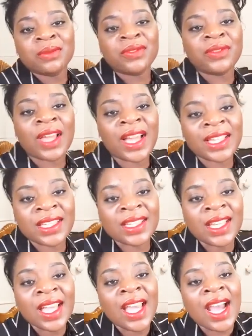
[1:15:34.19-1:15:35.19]
flying
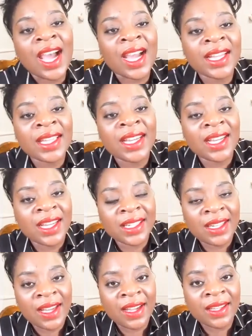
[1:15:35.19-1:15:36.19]
higher and
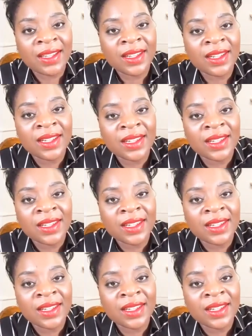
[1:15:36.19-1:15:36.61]
higher.